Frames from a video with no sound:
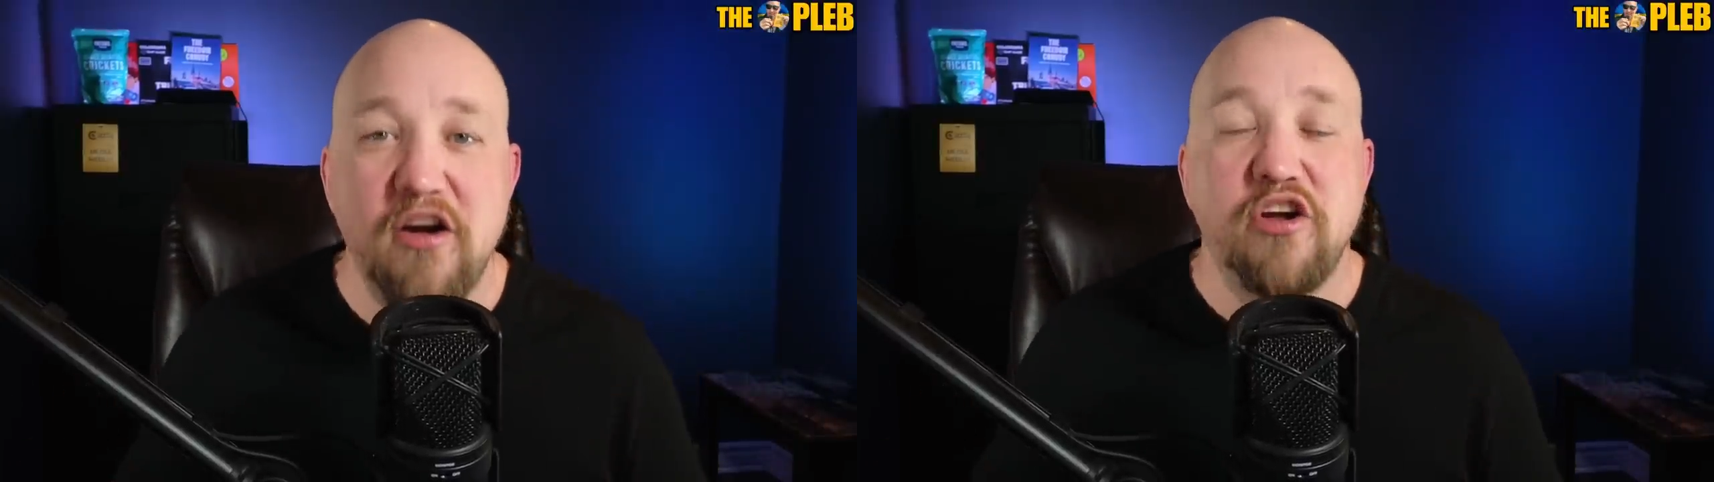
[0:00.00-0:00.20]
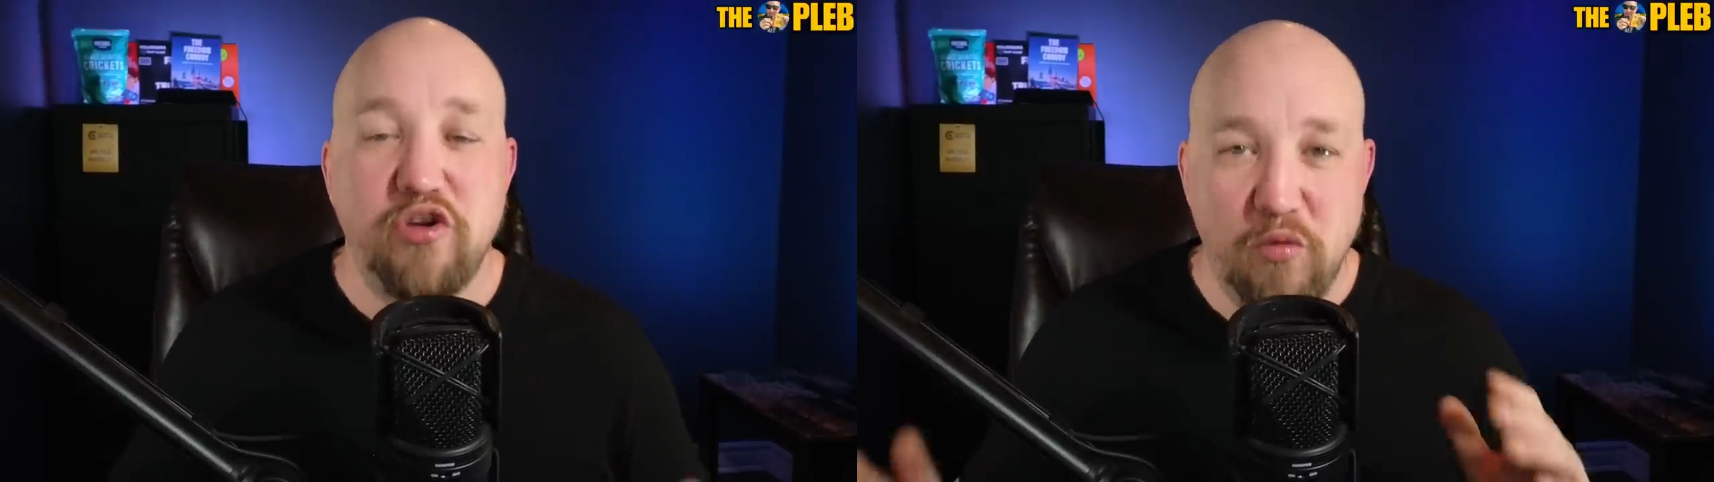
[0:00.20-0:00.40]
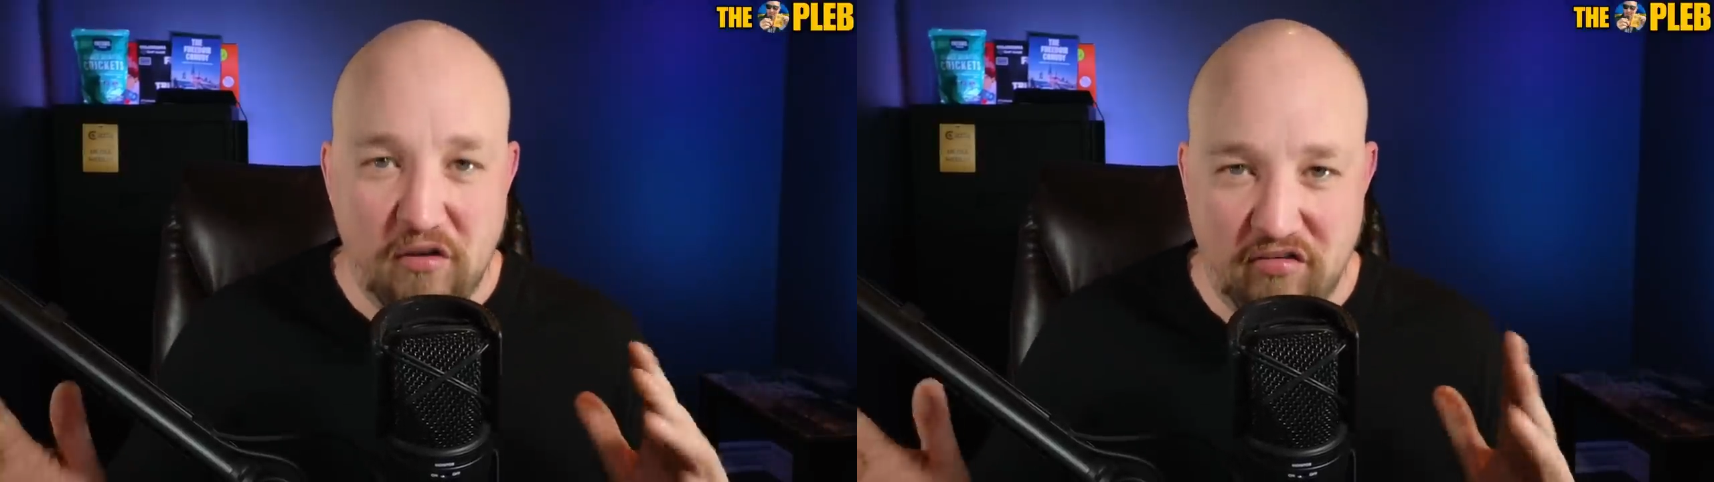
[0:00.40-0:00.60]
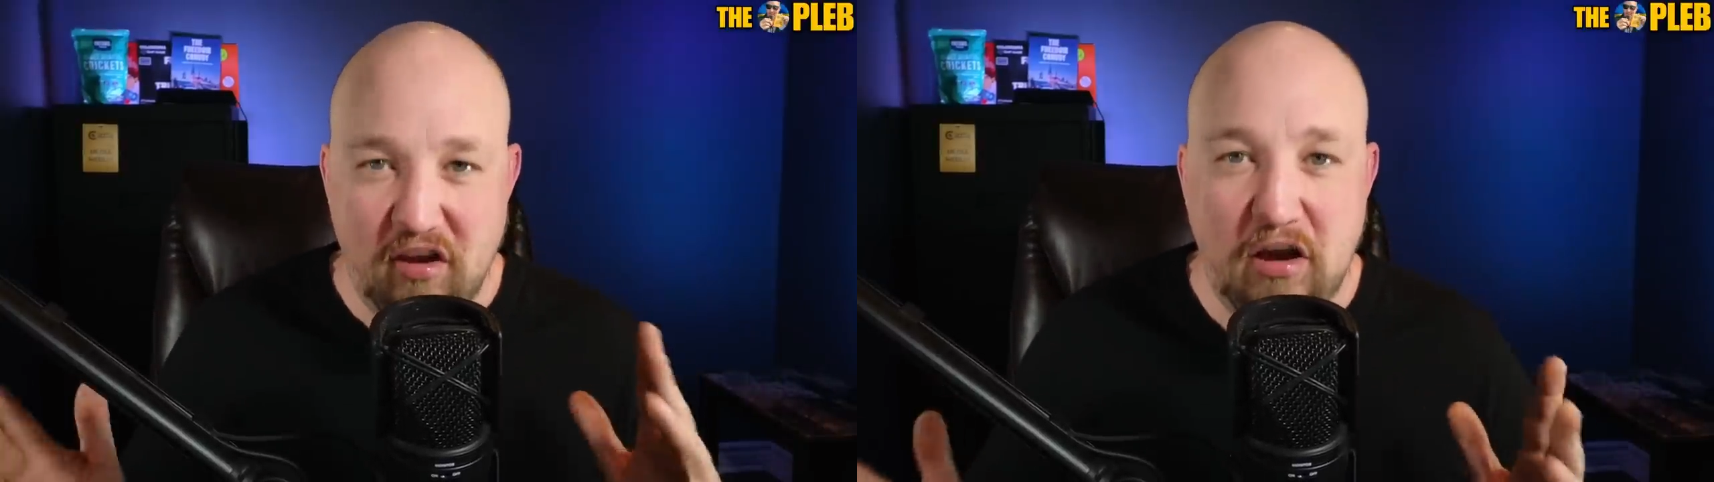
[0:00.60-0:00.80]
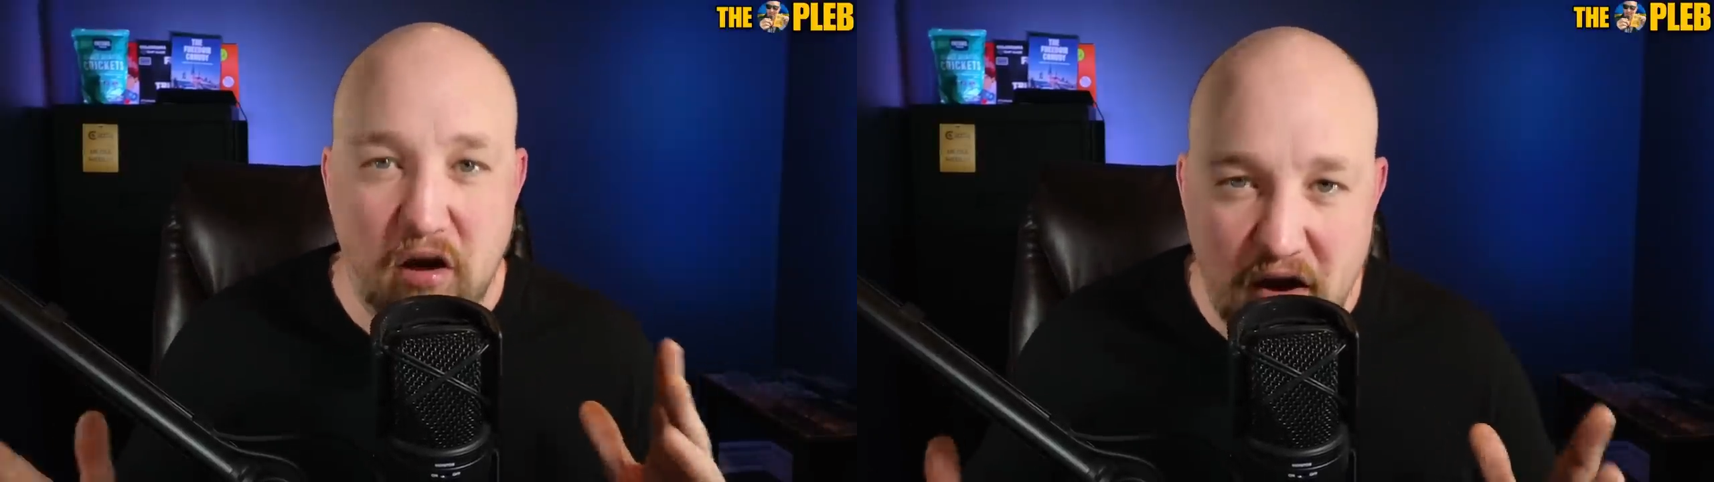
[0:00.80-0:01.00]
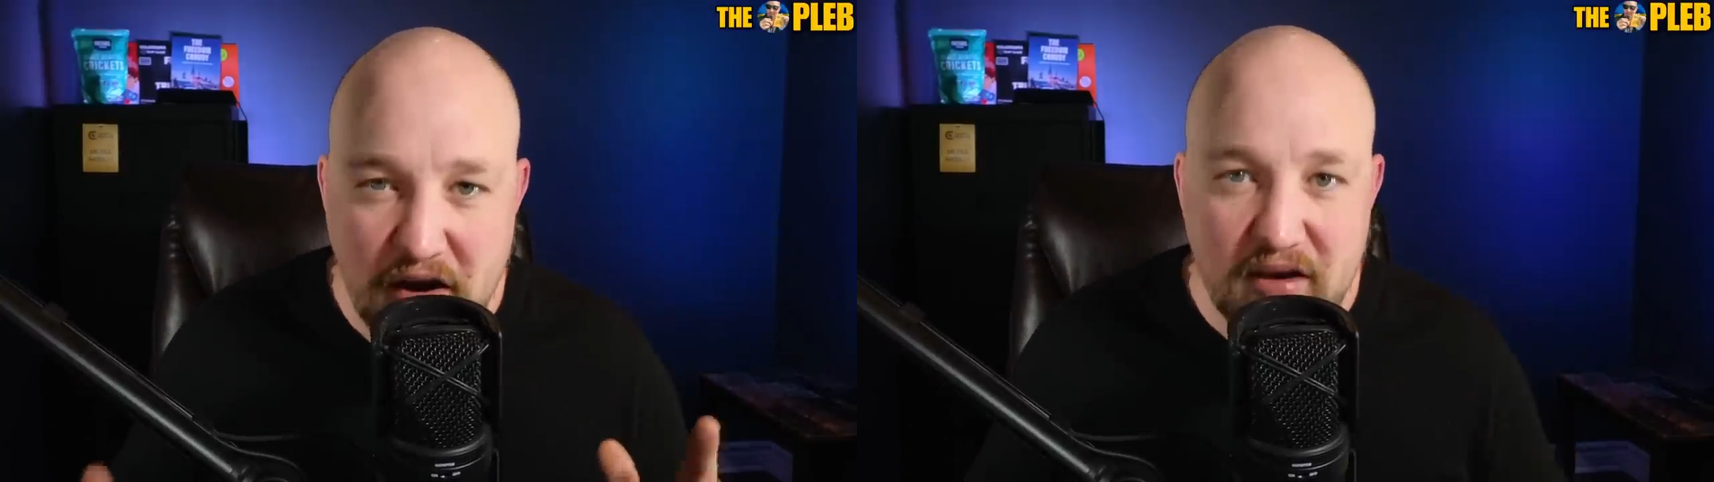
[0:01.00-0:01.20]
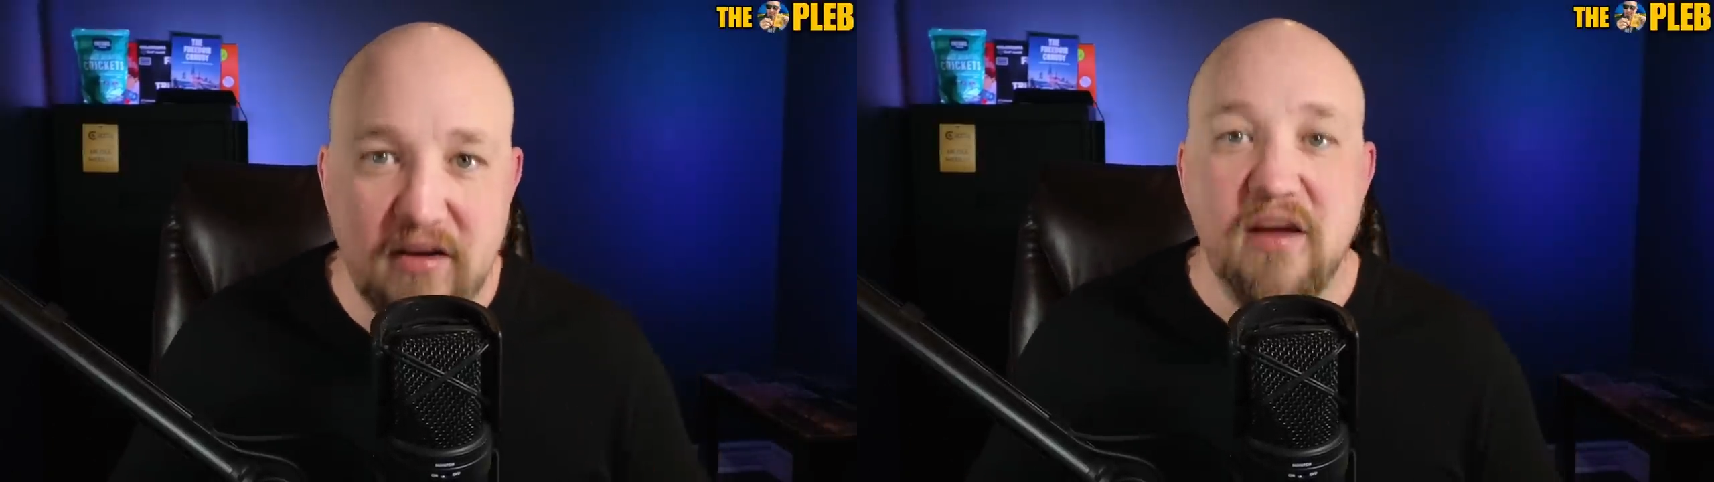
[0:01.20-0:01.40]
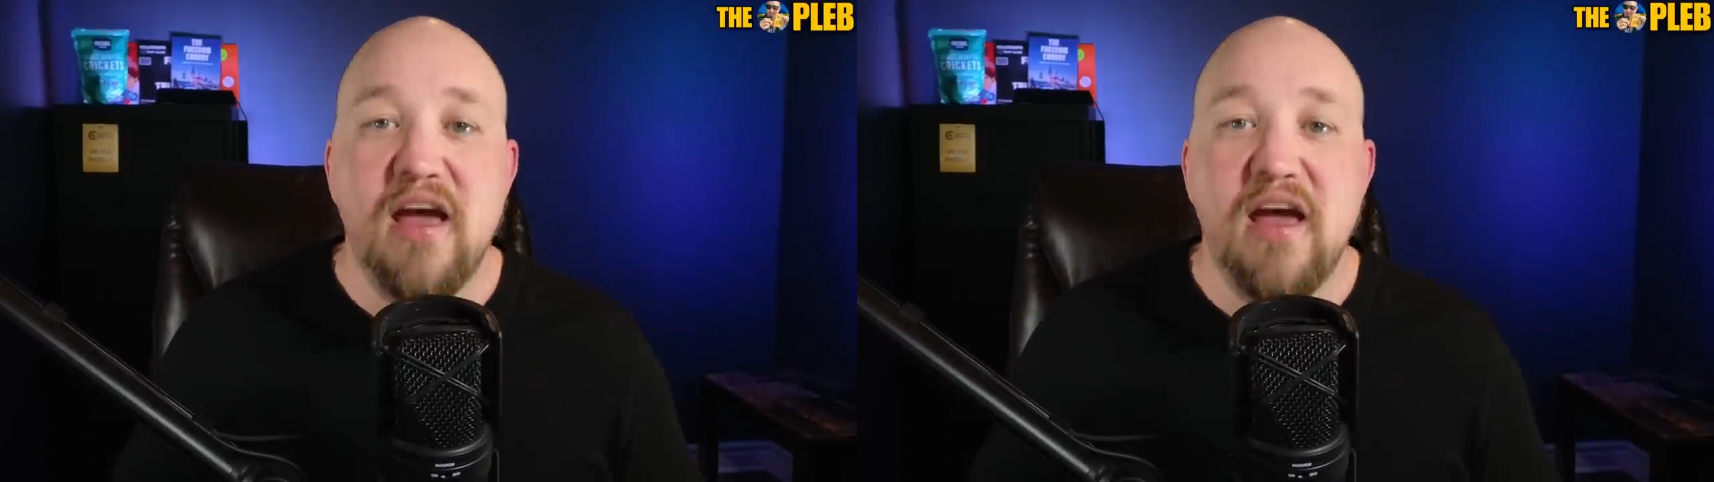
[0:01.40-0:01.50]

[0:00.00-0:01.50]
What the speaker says: You are psychotic.